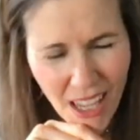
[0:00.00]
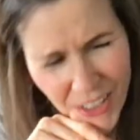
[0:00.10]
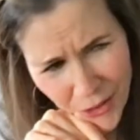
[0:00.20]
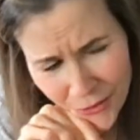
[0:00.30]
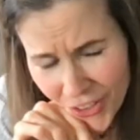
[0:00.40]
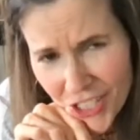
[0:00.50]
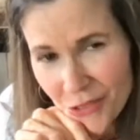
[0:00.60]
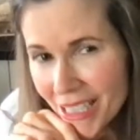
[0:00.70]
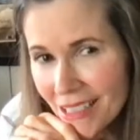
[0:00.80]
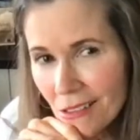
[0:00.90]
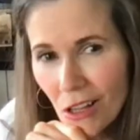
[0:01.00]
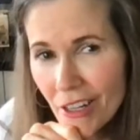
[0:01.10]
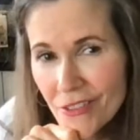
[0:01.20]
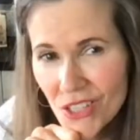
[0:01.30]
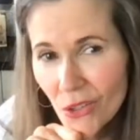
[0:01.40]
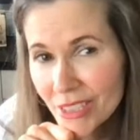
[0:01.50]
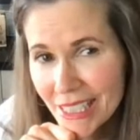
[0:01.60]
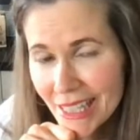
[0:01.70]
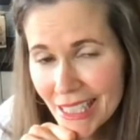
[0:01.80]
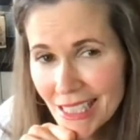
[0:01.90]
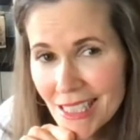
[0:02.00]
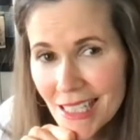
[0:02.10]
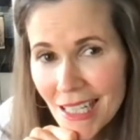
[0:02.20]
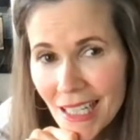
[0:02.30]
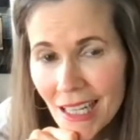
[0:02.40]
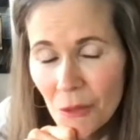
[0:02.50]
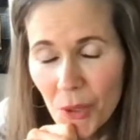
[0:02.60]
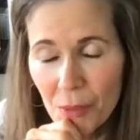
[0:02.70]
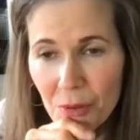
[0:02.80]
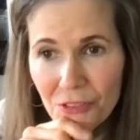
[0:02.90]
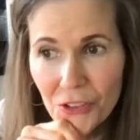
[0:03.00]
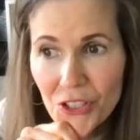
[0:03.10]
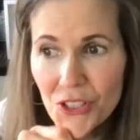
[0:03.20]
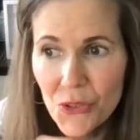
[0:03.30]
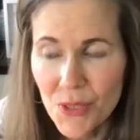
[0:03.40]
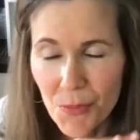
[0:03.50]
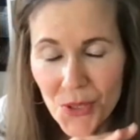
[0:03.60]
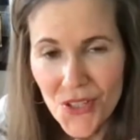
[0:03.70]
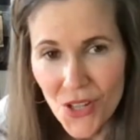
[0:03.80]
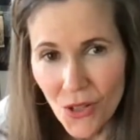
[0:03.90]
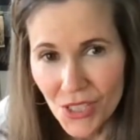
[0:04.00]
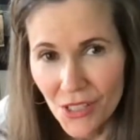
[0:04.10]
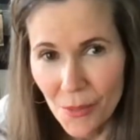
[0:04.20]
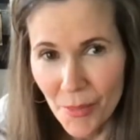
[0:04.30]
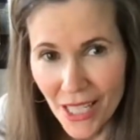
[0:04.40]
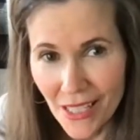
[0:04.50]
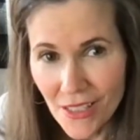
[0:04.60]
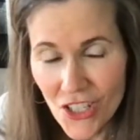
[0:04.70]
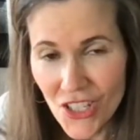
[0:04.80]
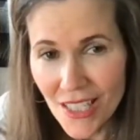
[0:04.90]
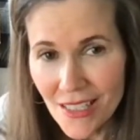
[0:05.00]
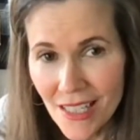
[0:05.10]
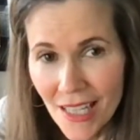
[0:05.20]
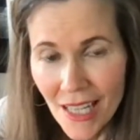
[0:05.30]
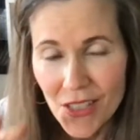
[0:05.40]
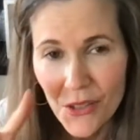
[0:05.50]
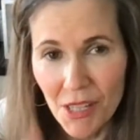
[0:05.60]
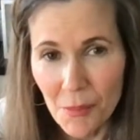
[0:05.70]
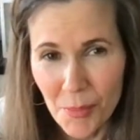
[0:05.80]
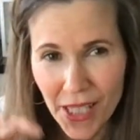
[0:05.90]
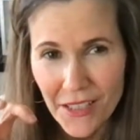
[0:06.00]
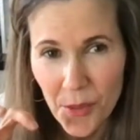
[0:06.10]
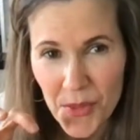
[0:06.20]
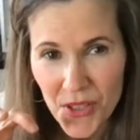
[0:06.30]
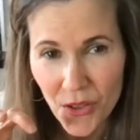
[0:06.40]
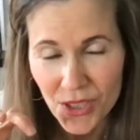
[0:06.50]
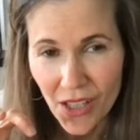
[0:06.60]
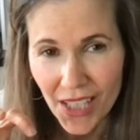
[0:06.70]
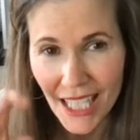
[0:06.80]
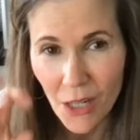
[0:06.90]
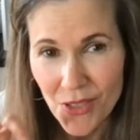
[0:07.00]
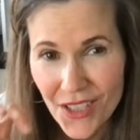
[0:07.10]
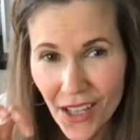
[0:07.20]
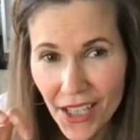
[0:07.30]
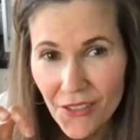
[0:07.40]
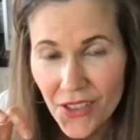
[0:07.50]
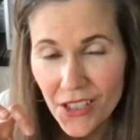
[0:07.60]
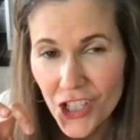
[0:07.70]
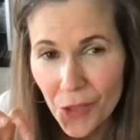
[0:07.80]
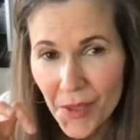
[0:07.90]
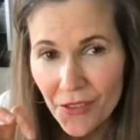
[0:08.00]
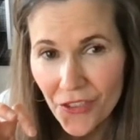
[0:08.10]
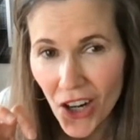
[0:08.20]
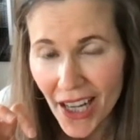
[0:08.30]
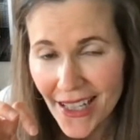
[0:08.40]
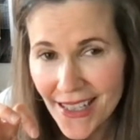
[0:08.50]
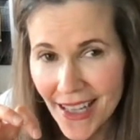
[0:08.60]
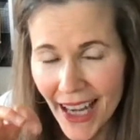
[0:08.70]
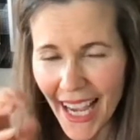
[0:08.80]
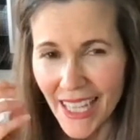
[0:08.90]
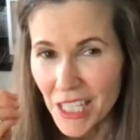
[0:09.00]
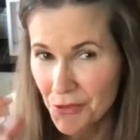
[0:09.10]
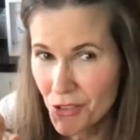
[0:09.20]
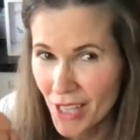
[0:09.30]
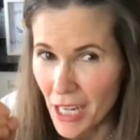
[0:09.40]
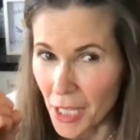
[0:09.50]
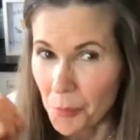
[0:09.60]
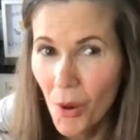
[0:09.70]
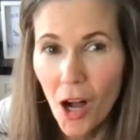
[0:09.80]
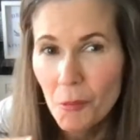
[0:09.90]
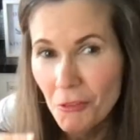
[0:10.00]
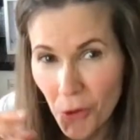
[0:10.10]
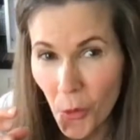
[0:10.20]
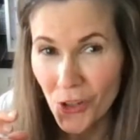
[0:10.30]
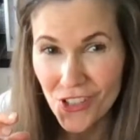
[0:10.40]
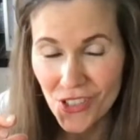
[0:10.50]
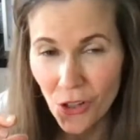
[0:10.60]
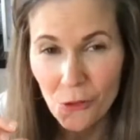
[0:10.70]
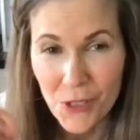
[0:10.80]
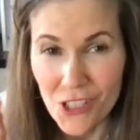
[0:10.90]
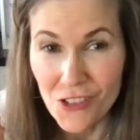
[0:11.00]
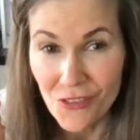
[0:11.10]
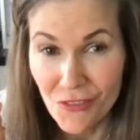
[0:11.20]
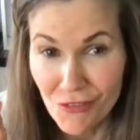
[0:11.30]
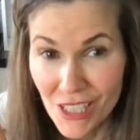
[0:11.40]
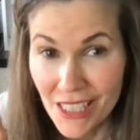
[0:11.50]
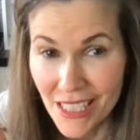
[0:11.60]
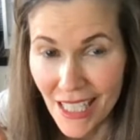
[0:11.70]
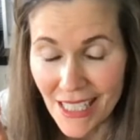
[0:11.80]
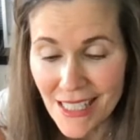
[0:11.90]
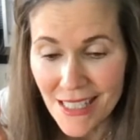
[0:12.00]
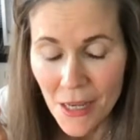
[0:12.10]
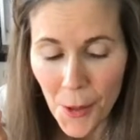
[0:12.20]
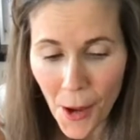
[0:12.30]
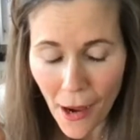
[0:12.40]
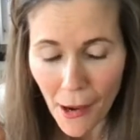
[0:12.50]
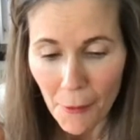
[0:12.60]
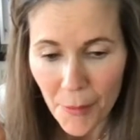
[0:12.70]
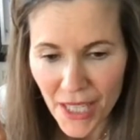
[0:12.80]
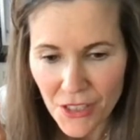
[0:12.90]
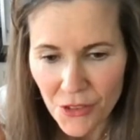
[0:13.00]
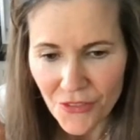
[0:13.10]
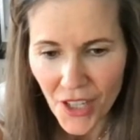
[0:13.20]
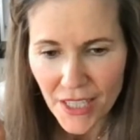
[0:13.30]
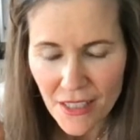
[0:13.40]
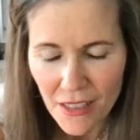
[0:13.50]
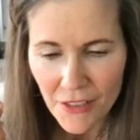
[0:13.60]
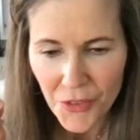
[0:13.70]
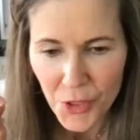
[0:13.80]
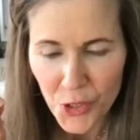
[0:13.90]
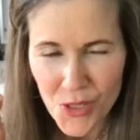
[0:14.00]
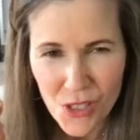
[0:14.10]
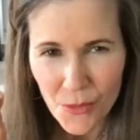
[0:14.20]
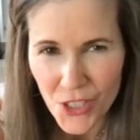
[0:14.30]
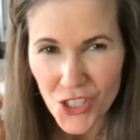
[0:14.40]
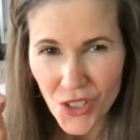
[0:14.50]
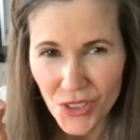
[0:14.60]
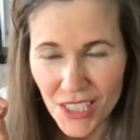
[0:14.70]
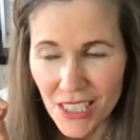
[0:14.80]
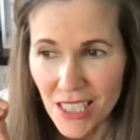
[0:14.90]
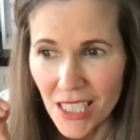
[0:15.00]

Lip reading: don't find you need a lot of salt in these. What I prefer to do is put salt on the baking sheet so that it picks up salt on the outside of the chickpea fries and gives you that like pop of coarse salt, which is really nice. But I do find if you use too much salt,